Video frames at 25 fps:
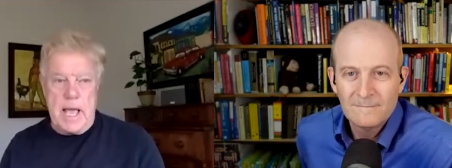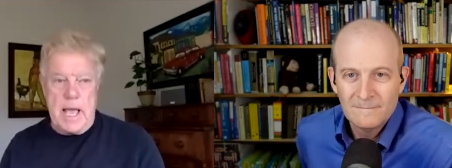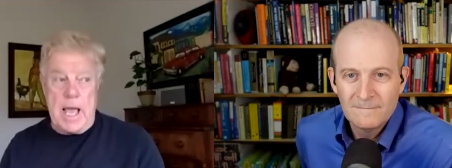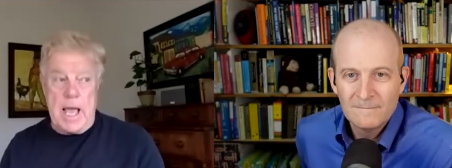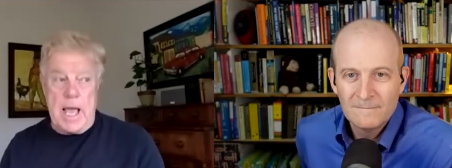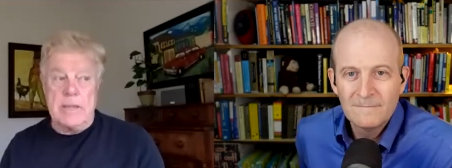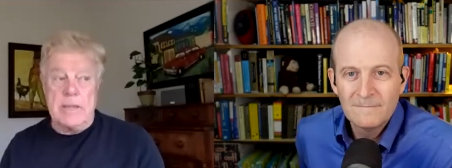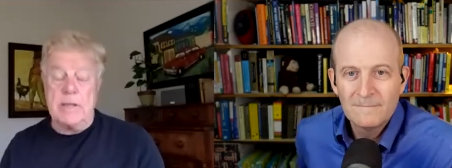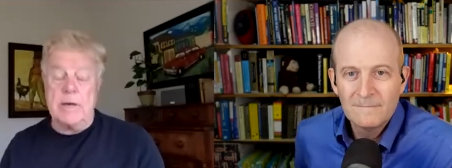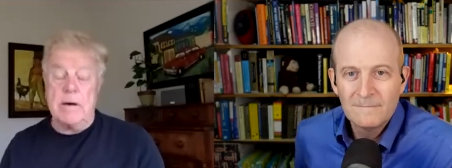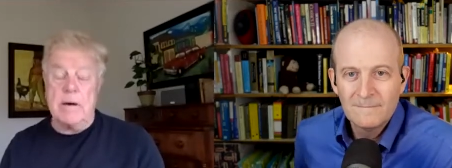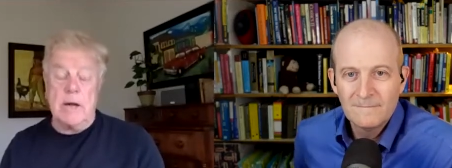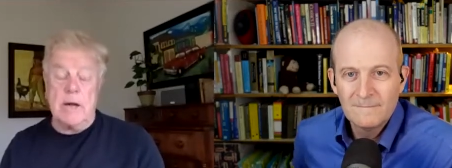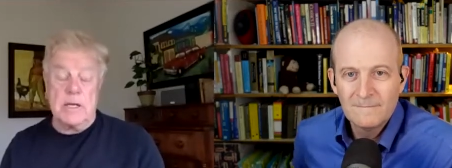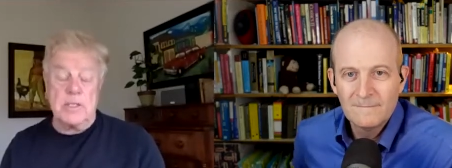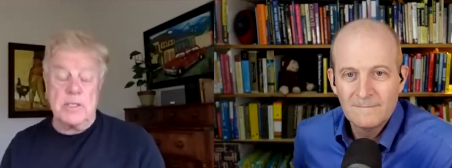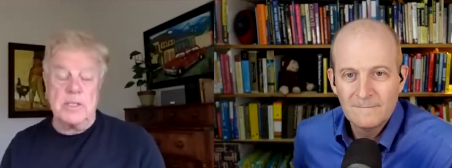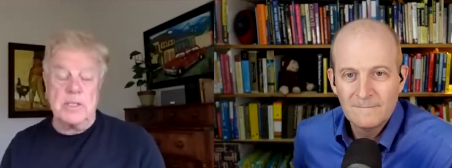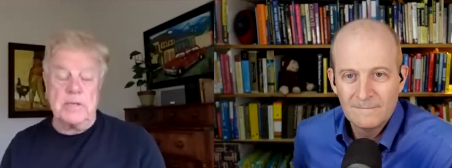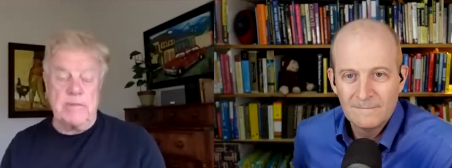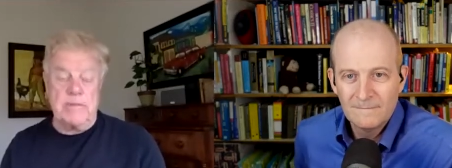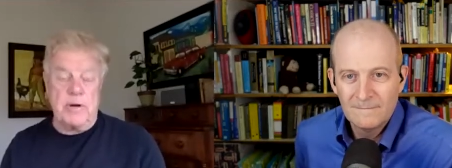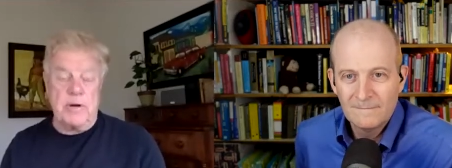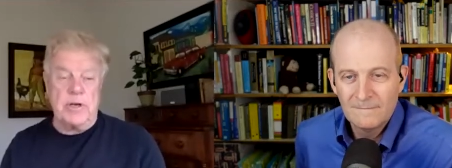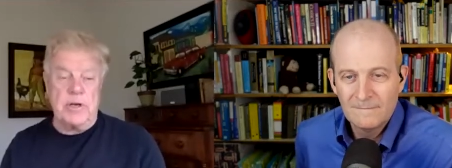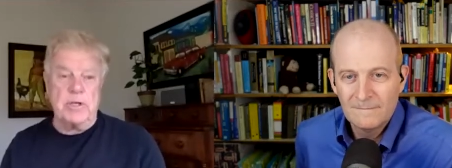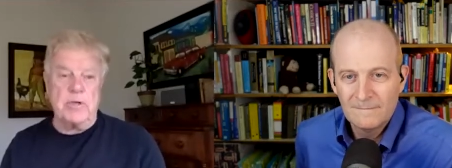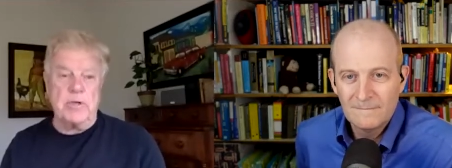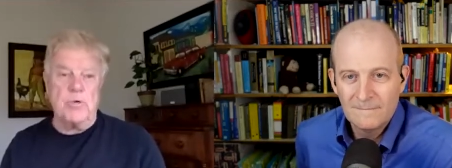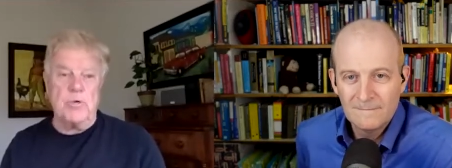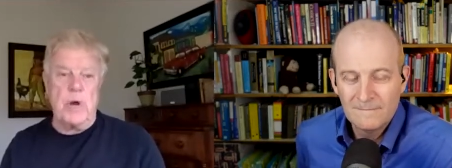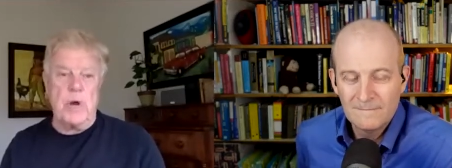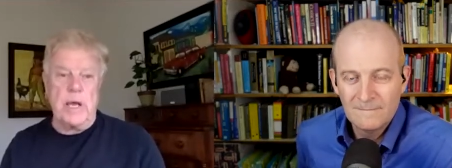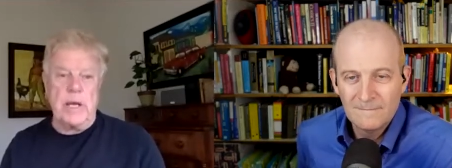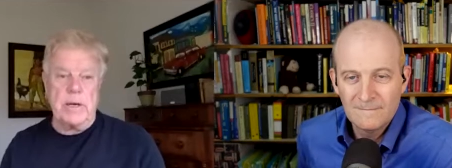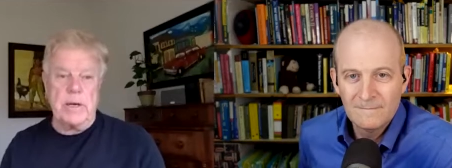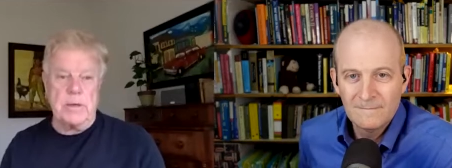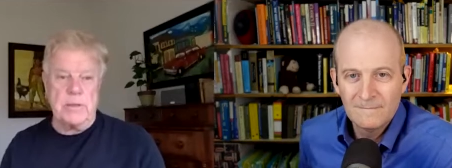Speaker 1: and they're actually very good
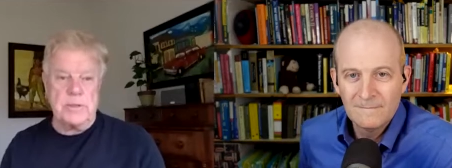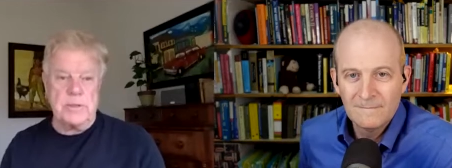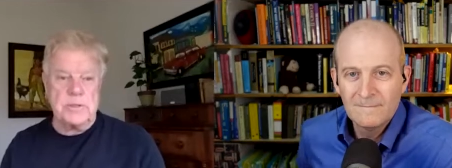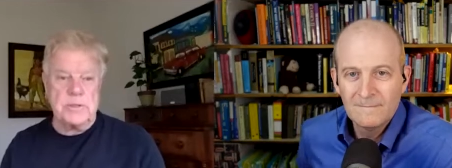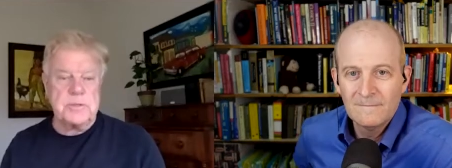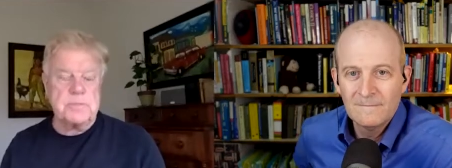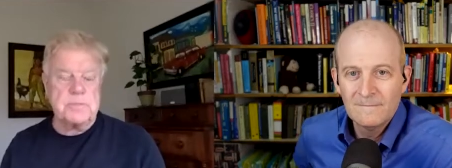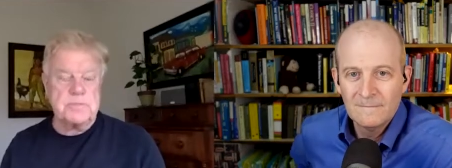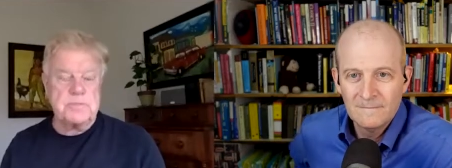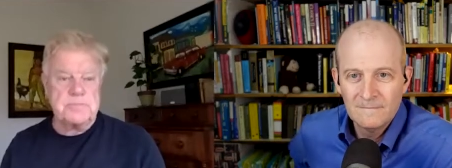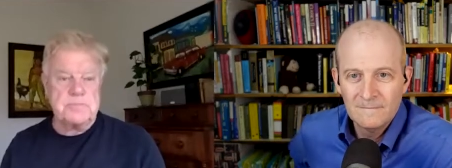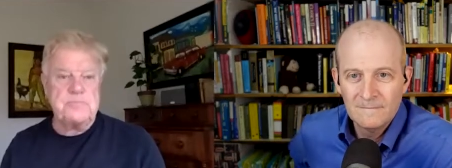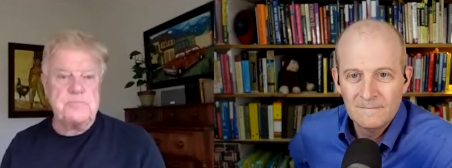writers.